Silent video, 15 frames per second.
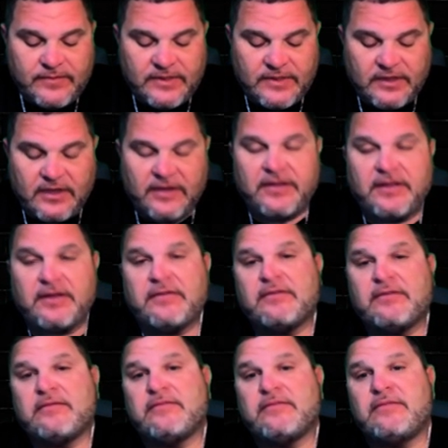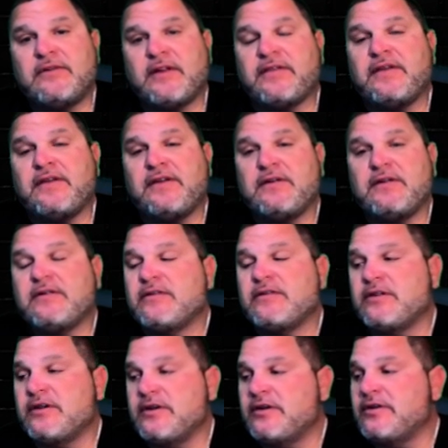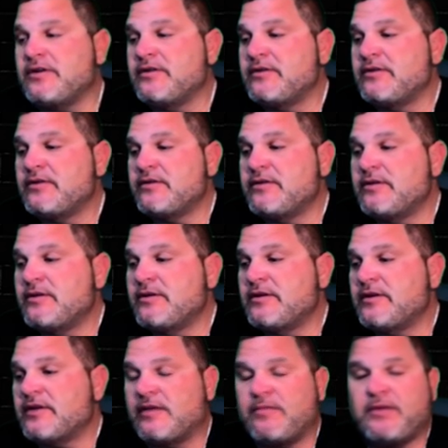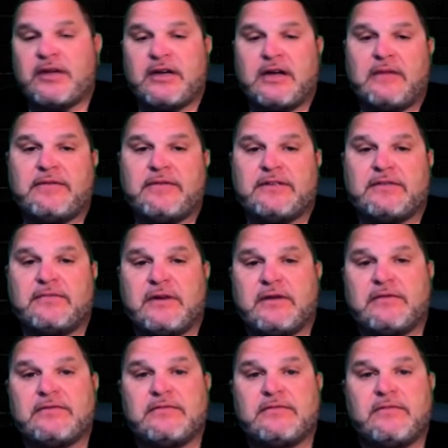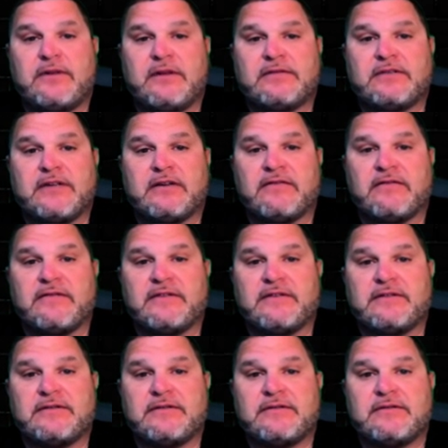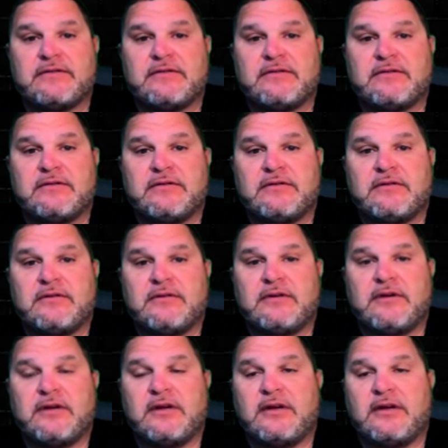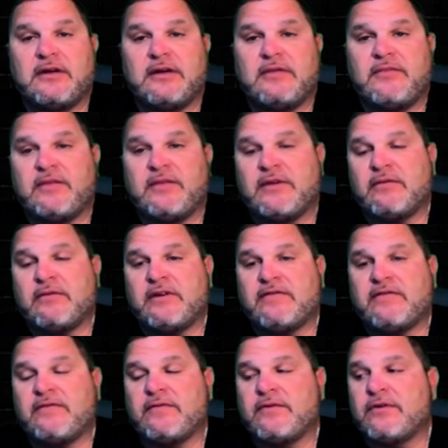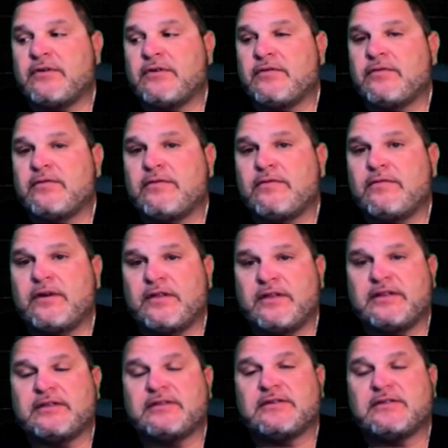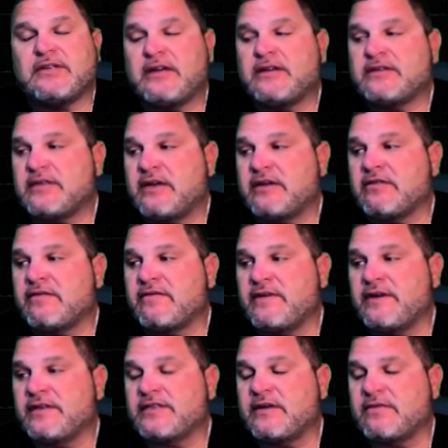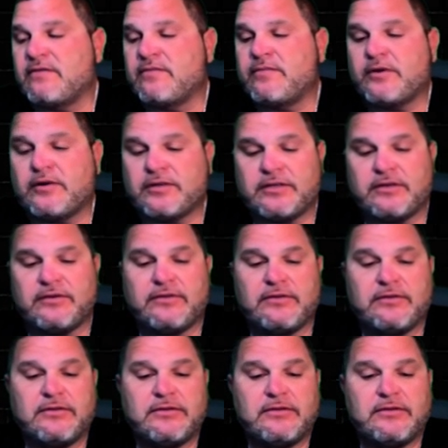nothing good can be accomplished without sacrifice. And me and my wife were willing to sacrifice our own personal